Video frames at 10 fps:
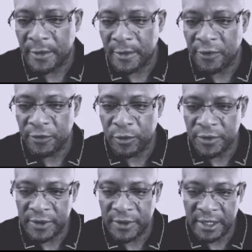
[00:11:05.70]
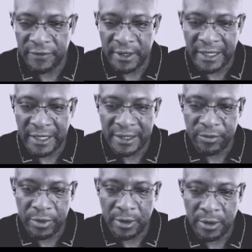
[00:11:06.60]
Doesn't want to save the knight. It's
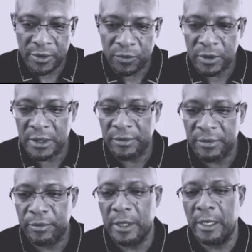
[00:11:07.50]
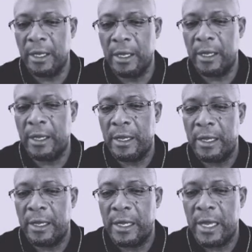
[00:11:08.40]
blocked with the...
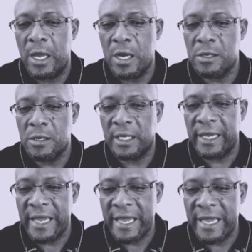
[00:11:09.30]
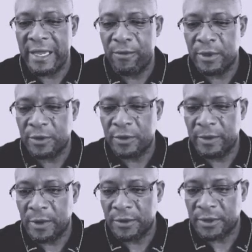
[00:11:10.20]
Okay, what do we
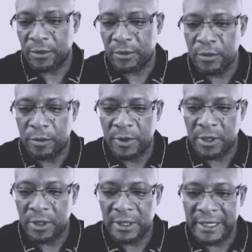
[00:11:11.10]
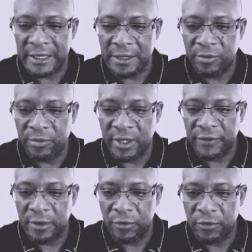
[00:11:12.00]
want? Oh, we've got a nice little bit of
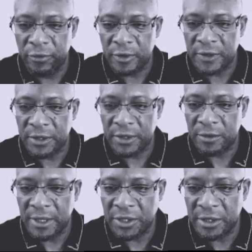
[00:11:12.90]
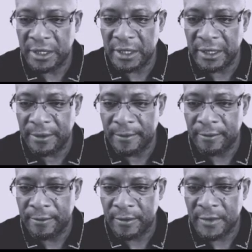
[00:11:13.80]
a rook situation here.
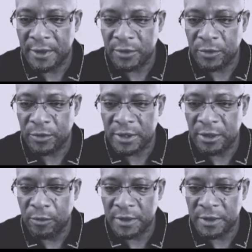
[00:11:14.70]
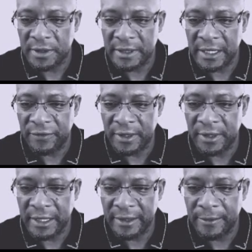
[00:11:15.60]
Still wants to save the
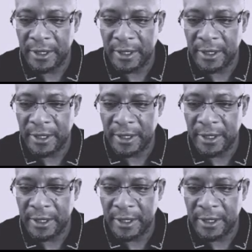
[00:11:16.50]
knight.